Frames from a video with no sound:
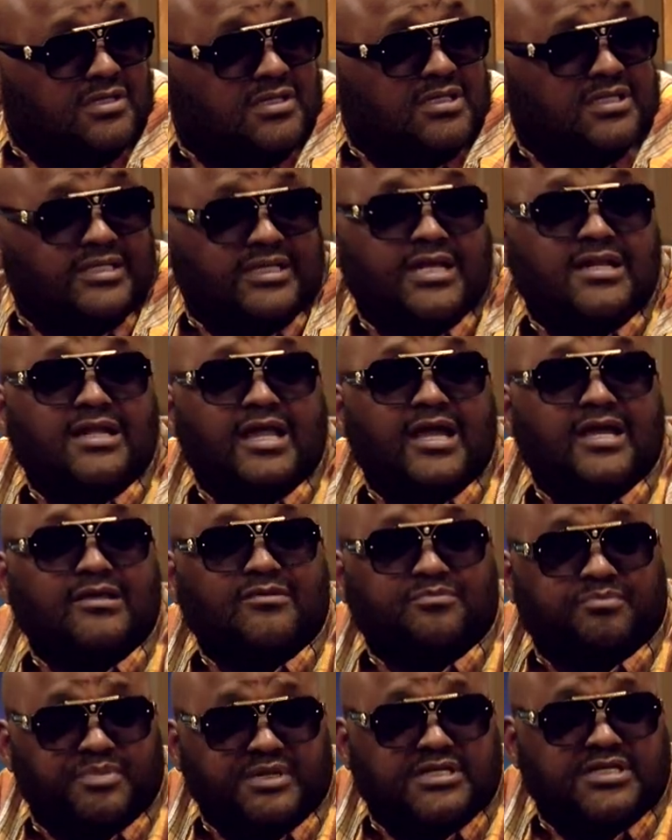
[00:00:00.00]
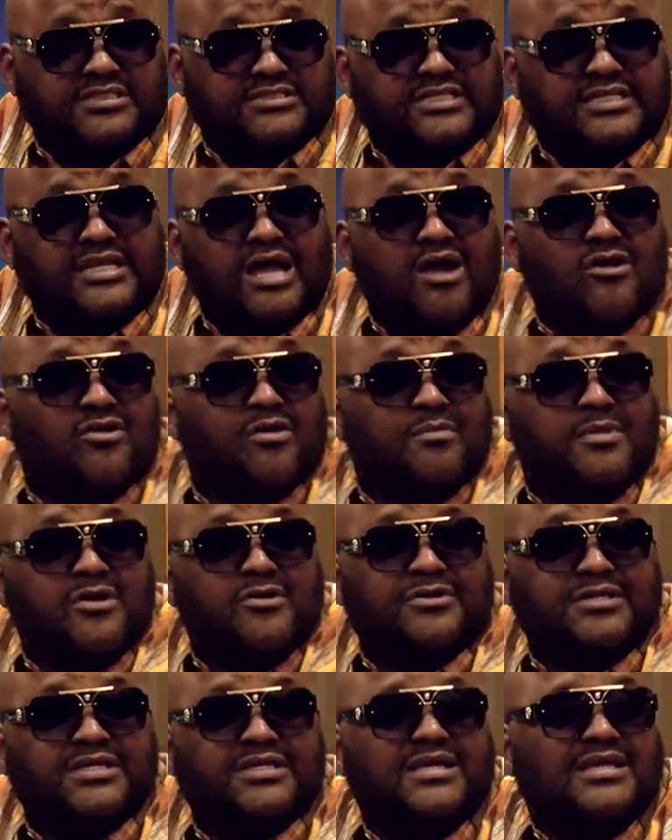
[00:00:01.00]
They like, because in our
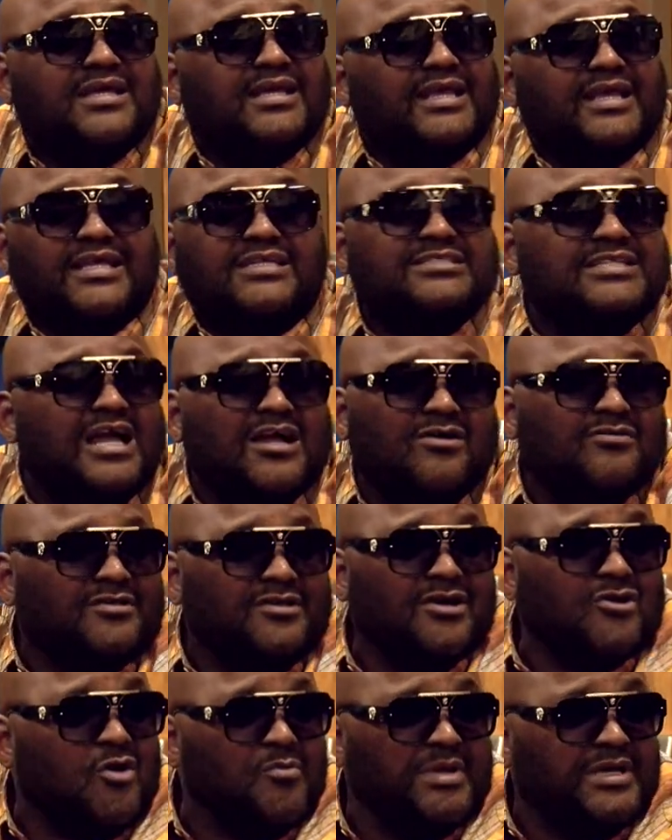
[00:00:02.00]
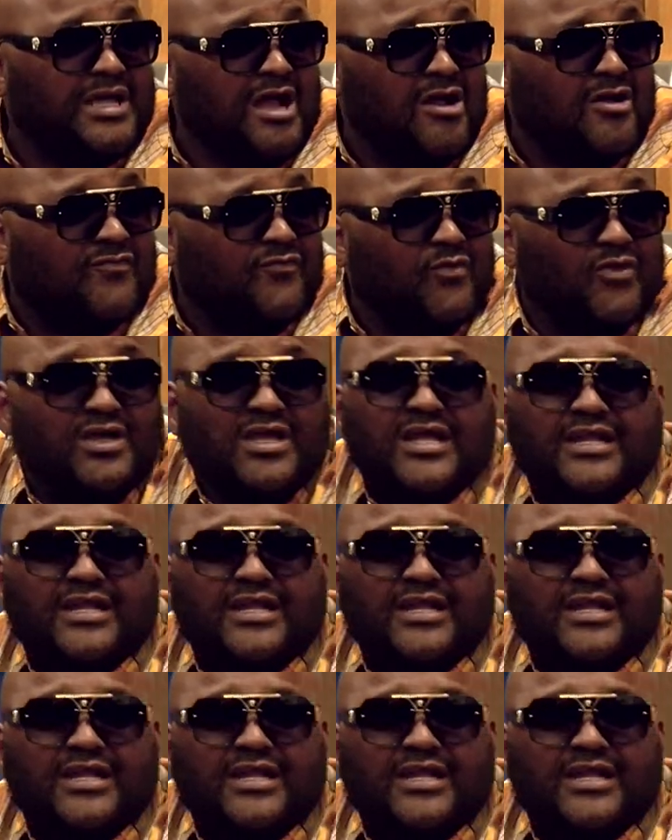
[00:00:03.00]
community, it's not going to be counted for.